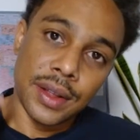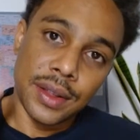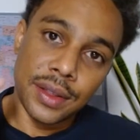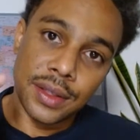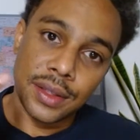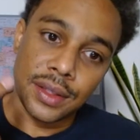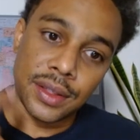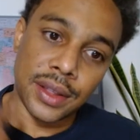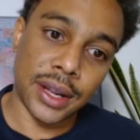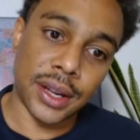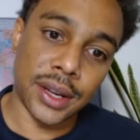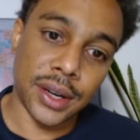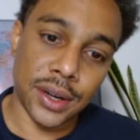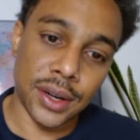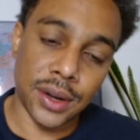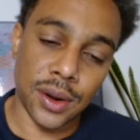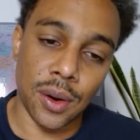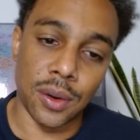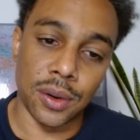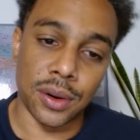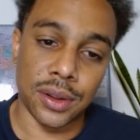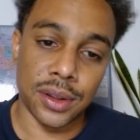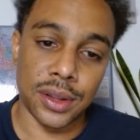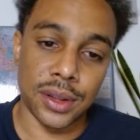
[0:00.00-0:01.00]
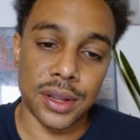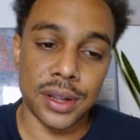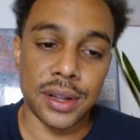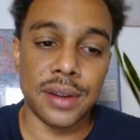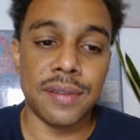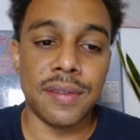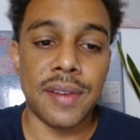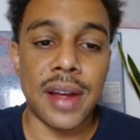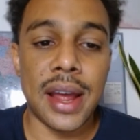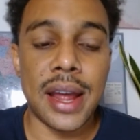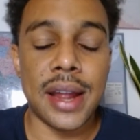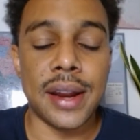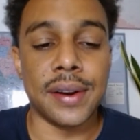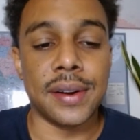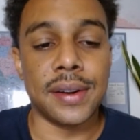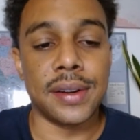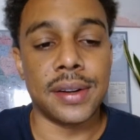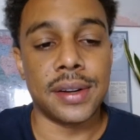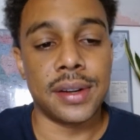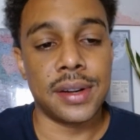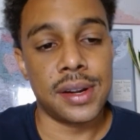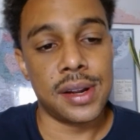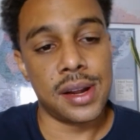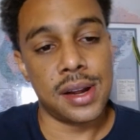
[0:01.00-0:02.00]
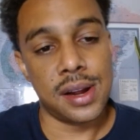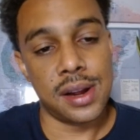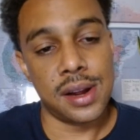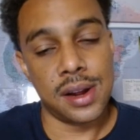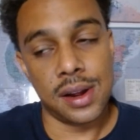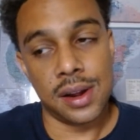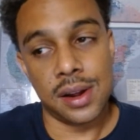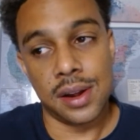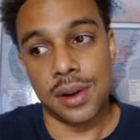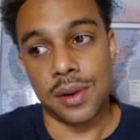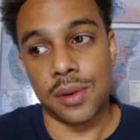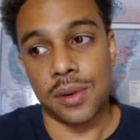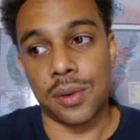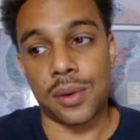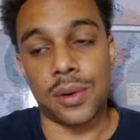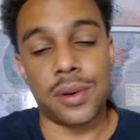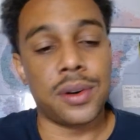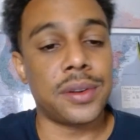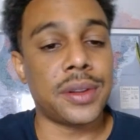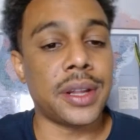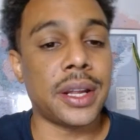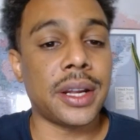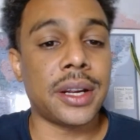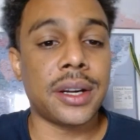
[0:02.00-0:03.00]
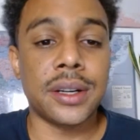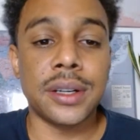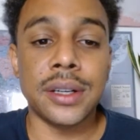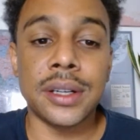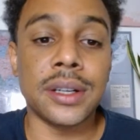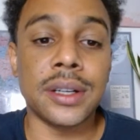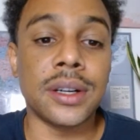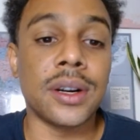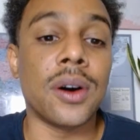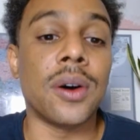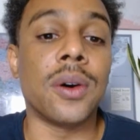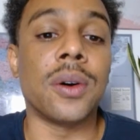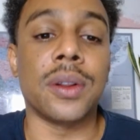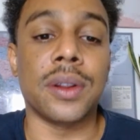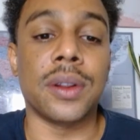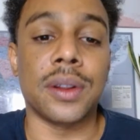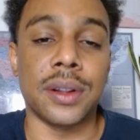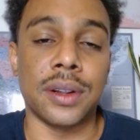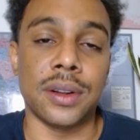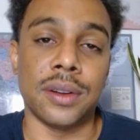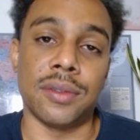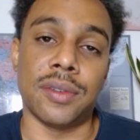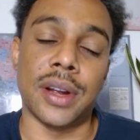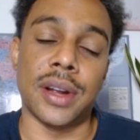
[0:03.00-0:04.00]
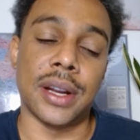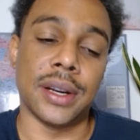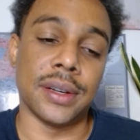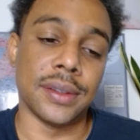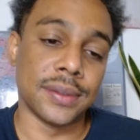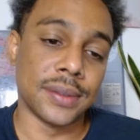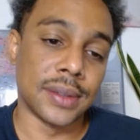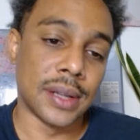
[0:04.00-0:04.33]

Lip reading: They could go to the event. Or they couldn't go to the event.